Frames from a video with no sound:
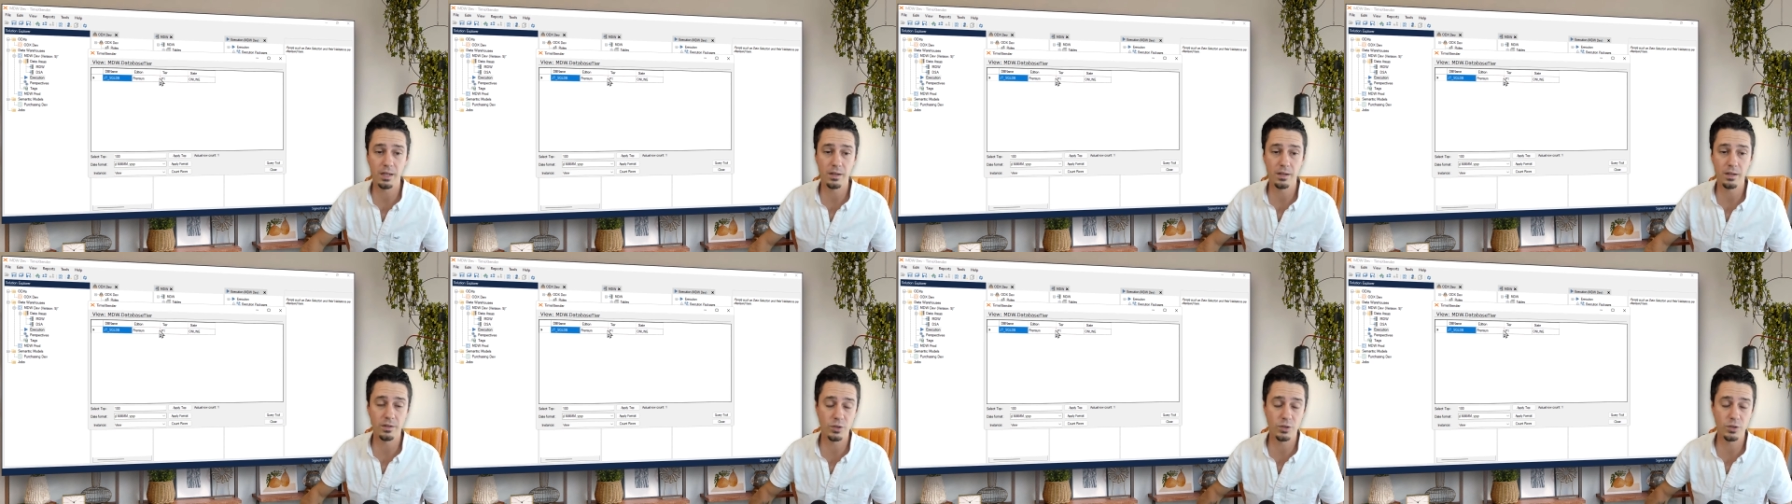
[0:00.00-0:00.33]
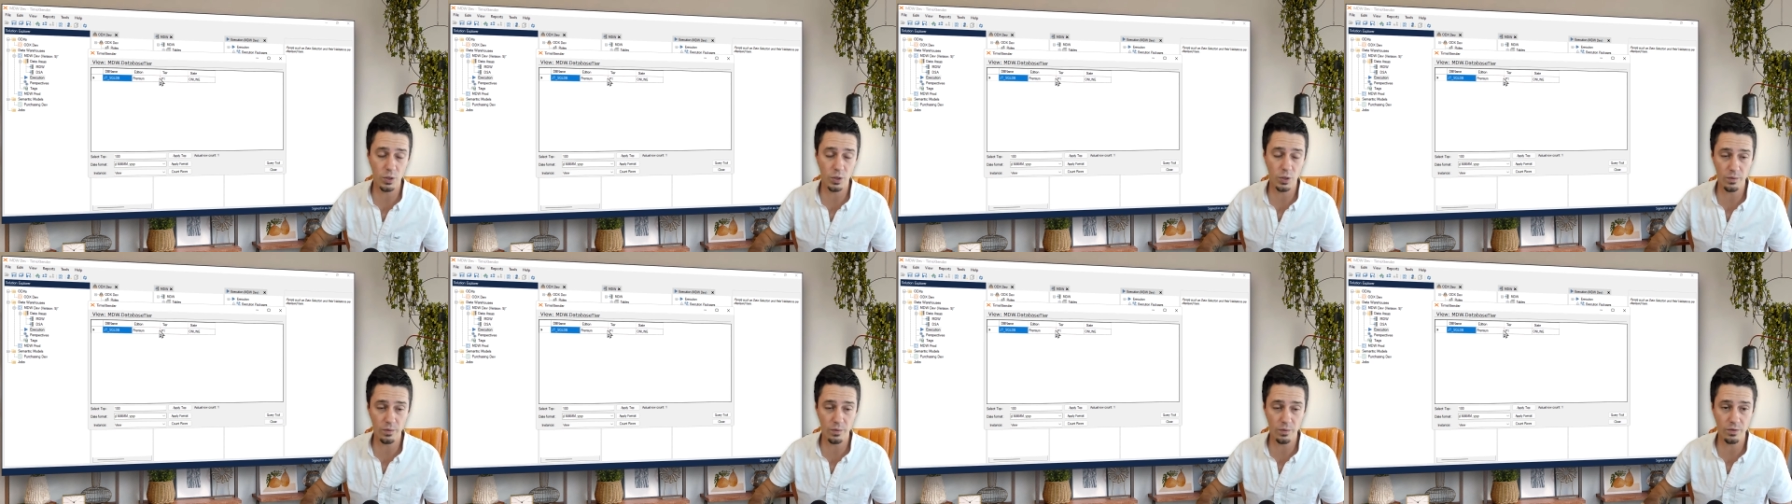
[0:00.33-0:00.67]

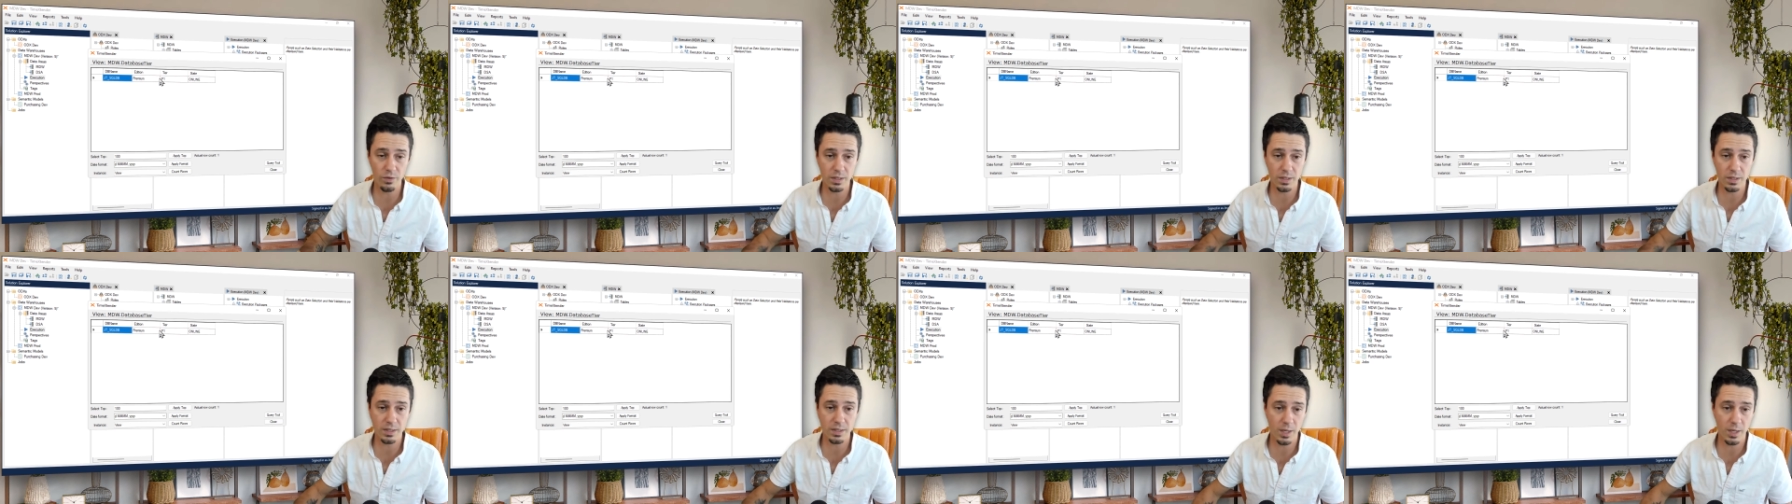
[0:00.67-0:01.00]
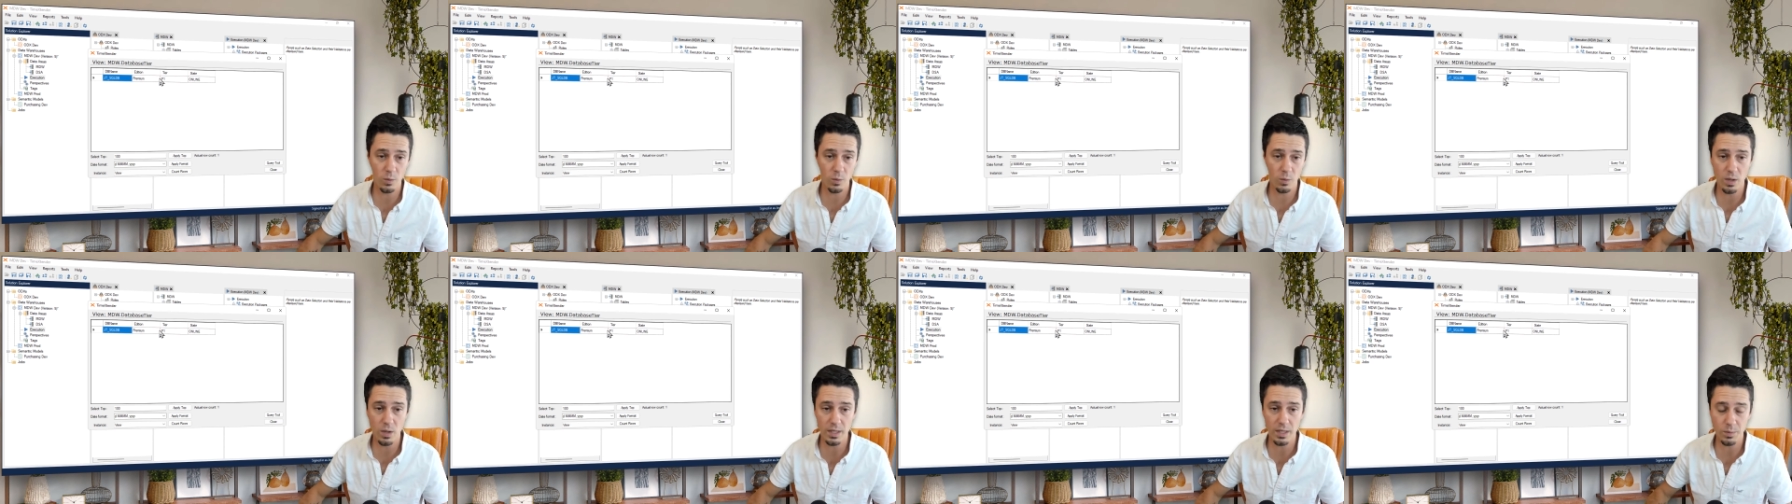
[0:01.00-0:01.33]
serverless that it
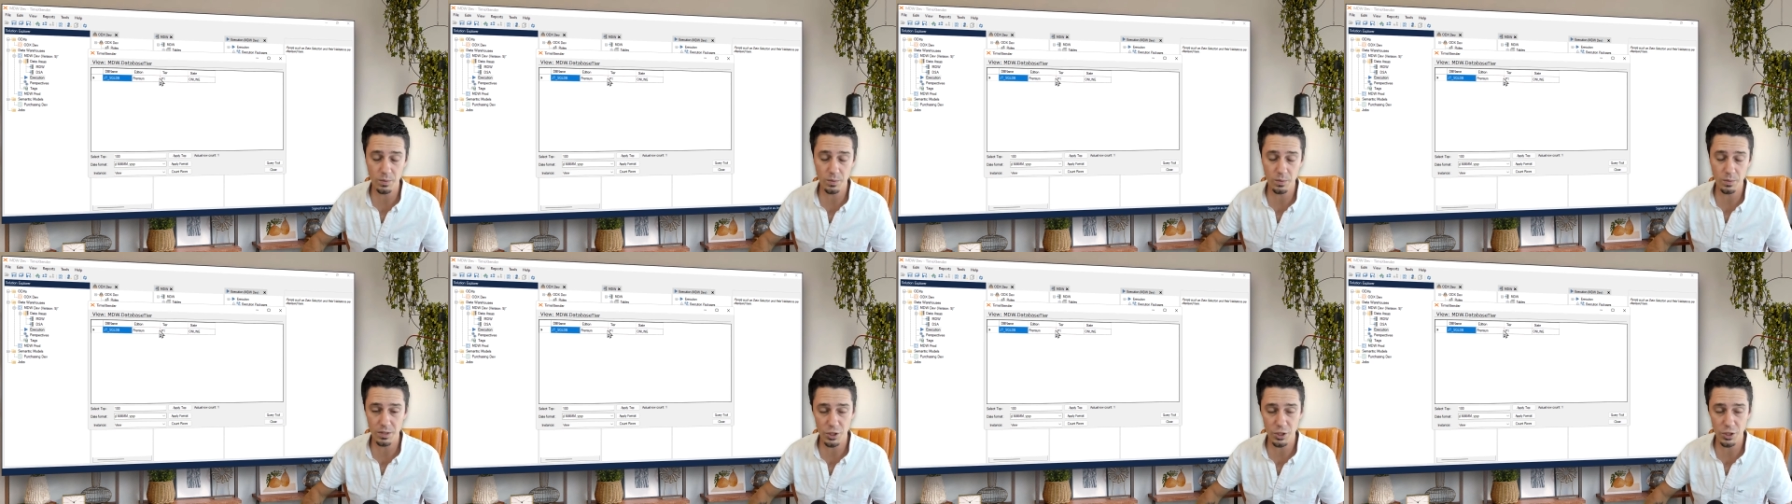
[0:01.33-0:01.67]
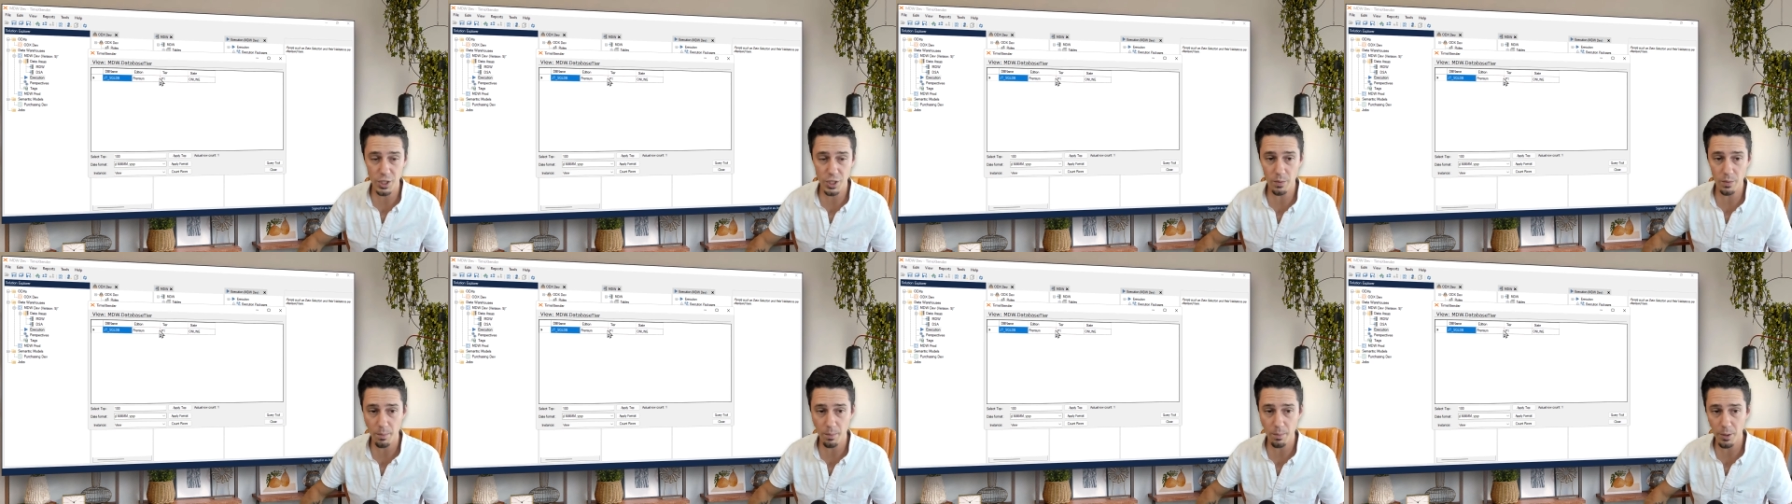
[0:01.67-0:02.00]
was
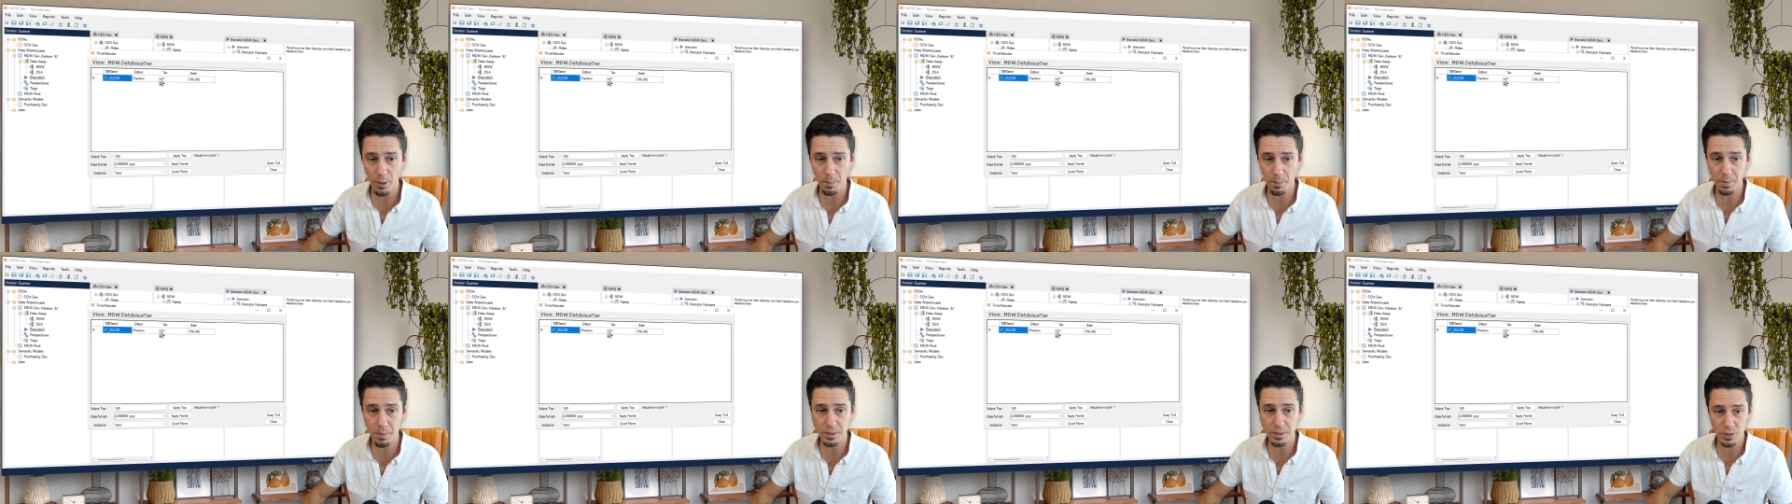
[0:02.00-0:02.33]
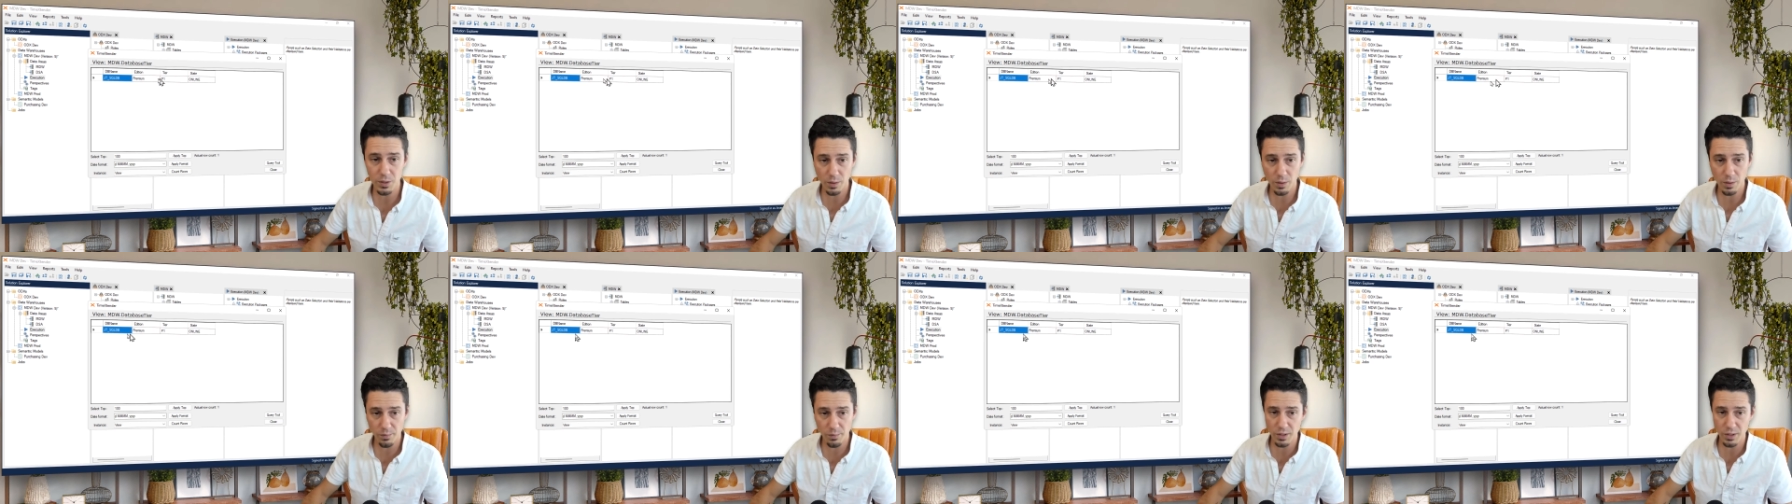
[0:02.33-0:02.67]
general purpose
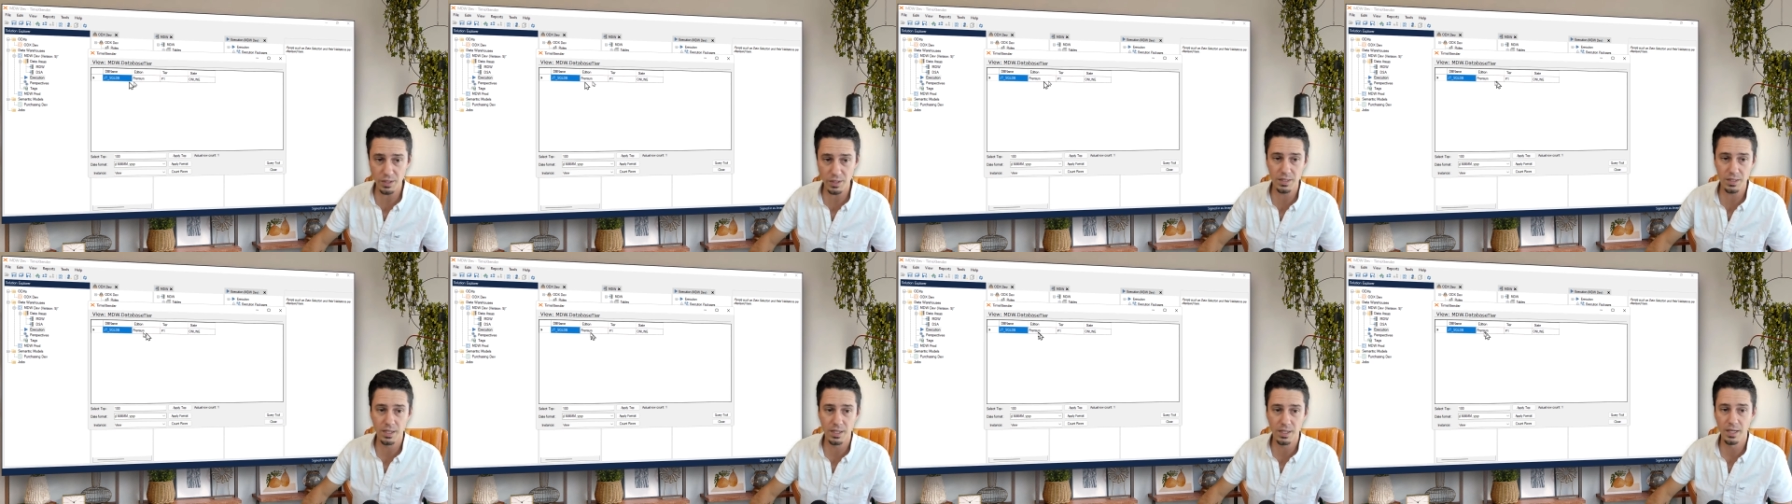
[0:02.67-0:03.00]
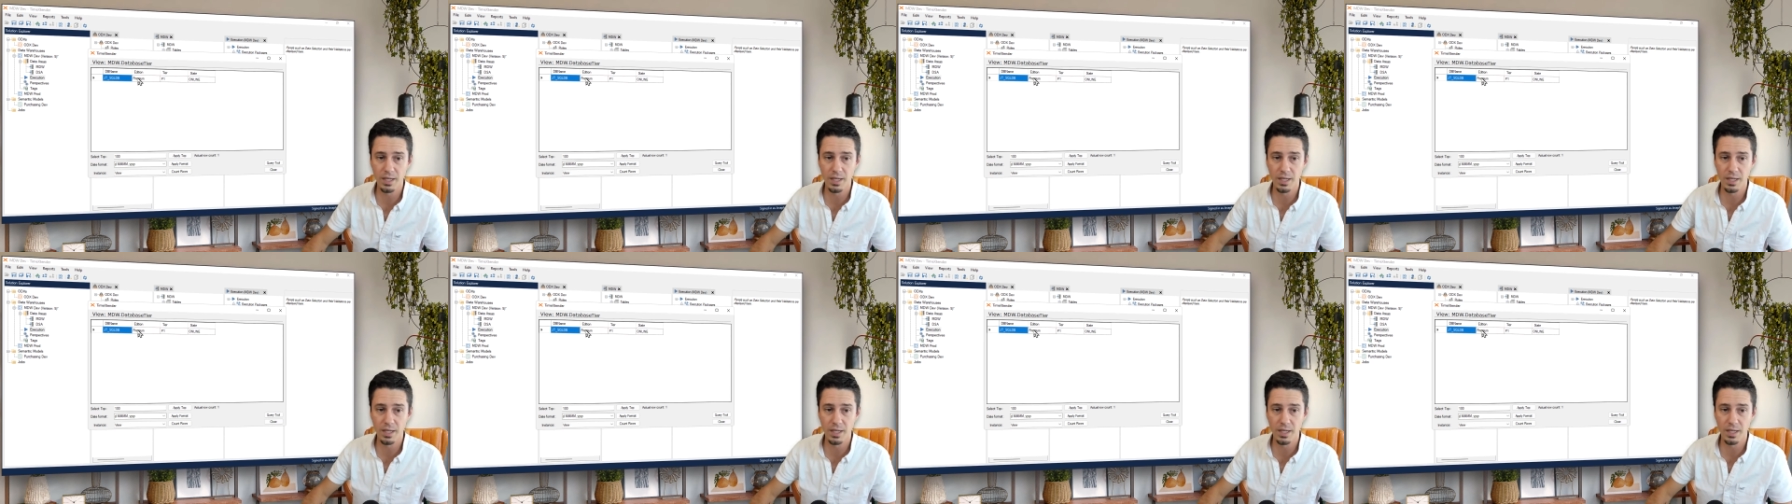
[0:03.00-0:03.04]
serverless.